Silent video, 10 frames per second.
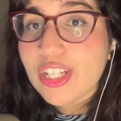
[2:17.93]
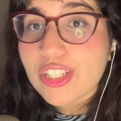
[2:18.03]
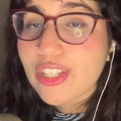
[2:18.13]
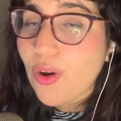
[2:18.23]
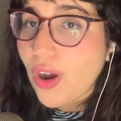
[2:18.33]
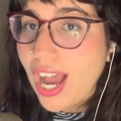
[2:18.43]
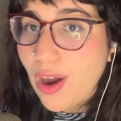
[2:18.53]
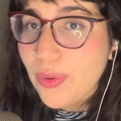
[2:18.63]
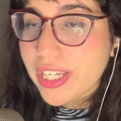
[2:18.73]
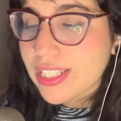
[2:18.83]
So
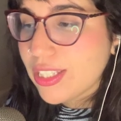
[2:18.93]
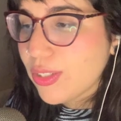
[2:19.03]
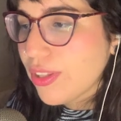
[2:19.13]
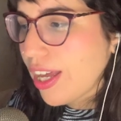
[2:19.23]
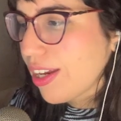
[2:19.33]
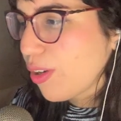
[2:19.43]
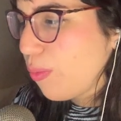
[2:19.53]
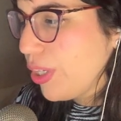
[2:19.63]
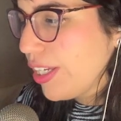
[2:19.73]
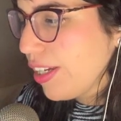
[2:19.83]
how we can do that?
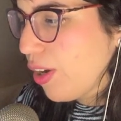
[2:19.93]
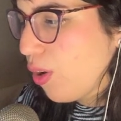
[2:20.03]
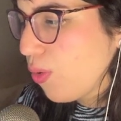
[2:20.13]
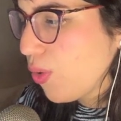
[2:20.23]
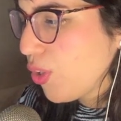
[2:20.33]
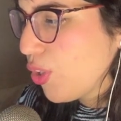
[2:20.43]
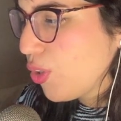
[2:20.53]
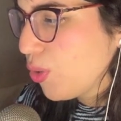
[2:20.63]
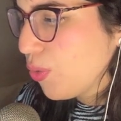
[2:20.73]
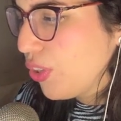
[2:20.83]
We can go
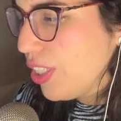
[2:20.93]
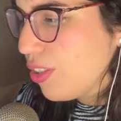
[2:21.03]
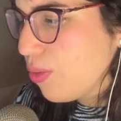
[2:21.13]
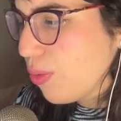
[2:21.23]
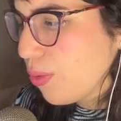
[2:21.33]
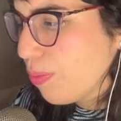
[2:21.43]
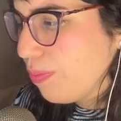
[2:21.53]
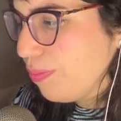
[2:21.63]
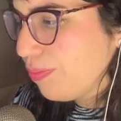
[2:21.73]
to this room